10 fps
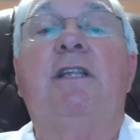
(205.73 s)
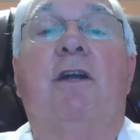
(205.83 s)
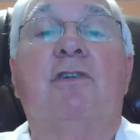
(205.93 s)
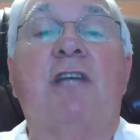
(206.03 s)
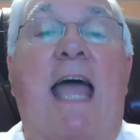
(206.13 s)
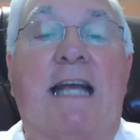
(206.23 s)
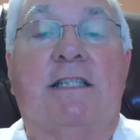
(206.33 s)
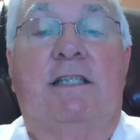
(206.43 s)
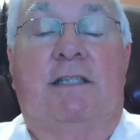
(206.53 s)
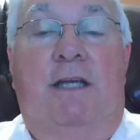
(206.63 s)
their
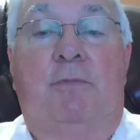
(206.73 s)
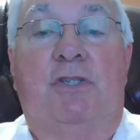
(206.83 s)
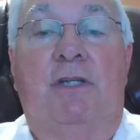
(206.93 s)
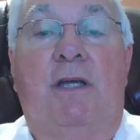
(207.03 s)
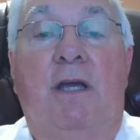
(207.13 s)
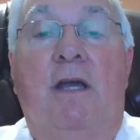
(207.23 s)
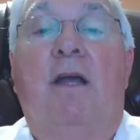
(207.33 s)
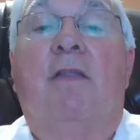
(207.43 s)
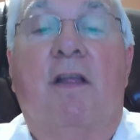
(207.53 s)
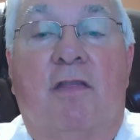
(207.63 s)
tax exemption
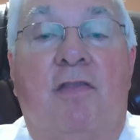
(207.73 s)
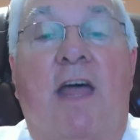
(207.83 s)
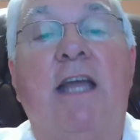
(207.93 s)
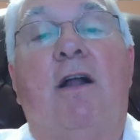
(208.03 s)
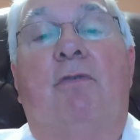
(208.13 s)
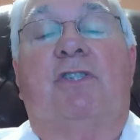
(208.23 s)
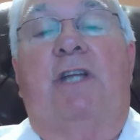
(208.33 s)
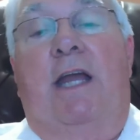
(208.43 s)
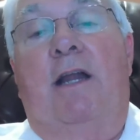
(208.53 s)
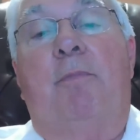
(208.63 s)
that they don't
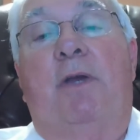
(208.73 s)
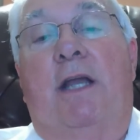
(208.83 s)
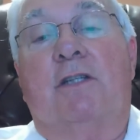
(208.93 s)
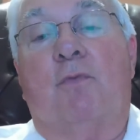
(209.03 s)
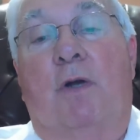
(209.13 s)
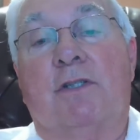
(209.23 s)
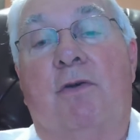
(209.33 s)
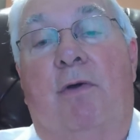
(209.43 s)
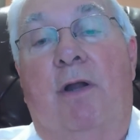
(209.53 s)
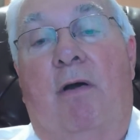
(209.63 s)
stand up against what's
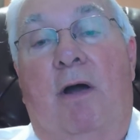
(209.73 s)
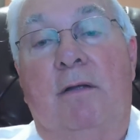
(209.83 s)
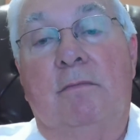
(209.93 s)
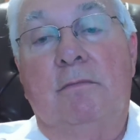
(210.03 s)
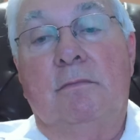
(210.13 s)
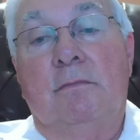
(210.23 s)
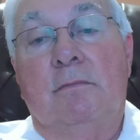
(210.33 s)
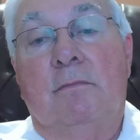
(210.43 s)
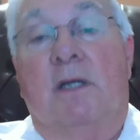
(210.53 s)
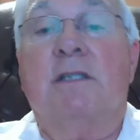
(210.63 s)
going on.
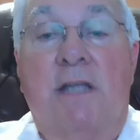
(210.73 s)
Because